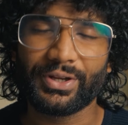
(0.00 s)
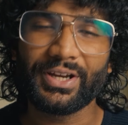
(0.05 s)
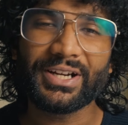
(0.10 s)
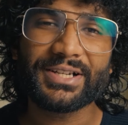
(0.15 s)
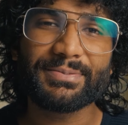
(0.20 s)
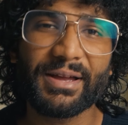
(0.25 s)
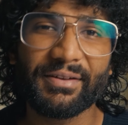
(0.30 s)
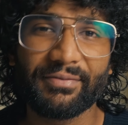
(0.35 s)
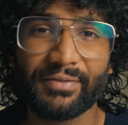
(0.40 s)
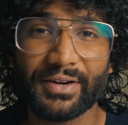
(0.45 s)
here's
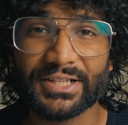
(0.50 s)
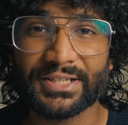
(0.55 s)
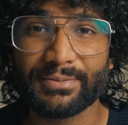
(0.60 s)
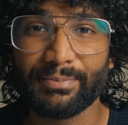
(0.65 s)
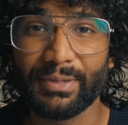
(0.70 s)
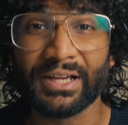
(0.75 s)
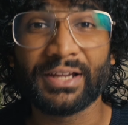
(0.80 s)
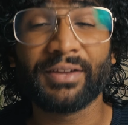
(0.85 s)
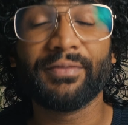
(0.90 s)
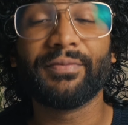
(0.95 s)
my first
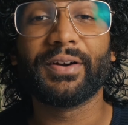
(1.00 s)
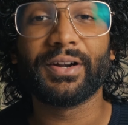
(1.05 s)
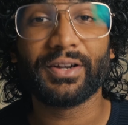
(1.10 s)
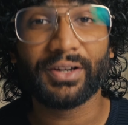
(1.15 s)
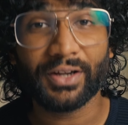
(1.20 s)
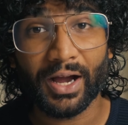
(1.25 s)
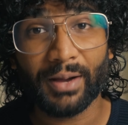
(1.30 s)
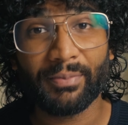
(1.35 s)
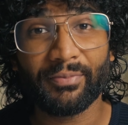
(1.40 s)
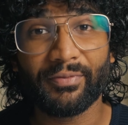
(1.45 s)
pick for
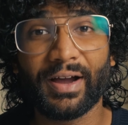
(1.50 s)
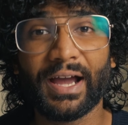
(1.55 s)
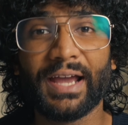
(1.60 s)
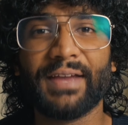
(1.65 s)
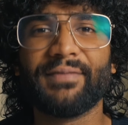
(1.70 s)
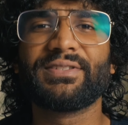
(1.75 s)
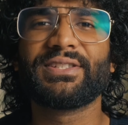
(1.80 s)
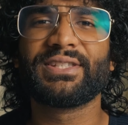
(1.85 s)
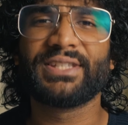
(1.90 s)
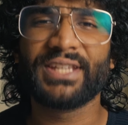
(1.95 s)
top
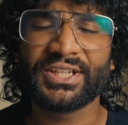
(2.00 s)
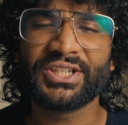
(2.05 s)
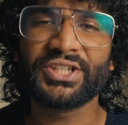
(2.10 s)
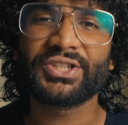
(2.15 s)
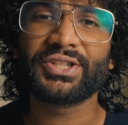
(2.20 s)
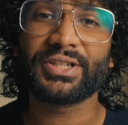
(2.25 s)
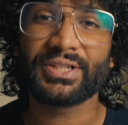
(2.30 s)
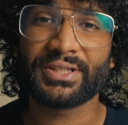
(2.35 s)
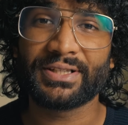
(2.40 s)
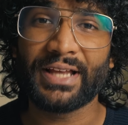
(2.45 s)
5
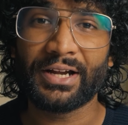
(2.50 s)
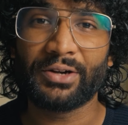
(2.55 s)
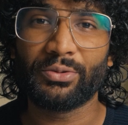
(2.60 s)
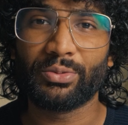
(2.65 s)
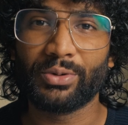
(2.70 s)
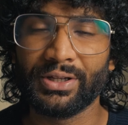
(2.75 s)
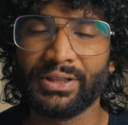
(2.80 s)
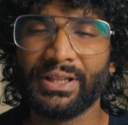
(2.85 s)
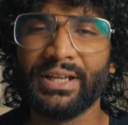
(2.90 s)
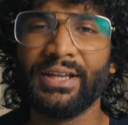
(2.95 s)
signature
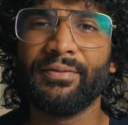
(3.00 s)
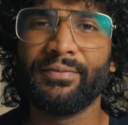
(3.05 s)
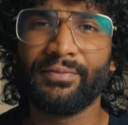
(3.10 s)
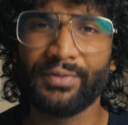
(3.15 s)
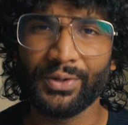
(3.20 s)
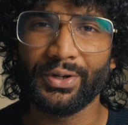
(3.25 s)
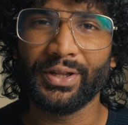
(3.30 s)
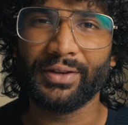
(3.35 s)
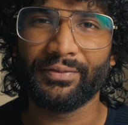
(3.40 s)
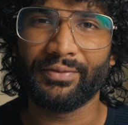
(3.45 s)
scent-worthy
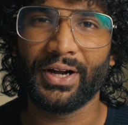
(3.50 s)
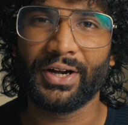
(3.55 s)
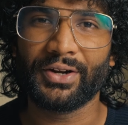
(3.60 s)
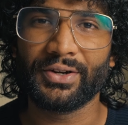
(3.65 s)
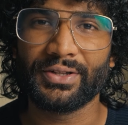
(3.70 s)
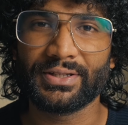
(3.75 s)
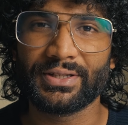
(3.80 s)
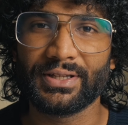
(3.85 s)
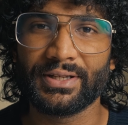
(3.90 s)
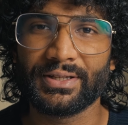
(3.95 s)
fruity
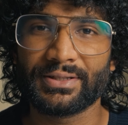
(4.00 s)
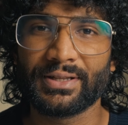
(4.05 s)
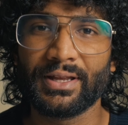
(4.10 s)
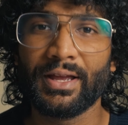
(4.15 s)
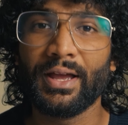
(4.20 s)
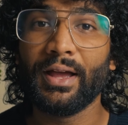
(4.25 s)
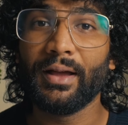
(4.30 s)
fragrances.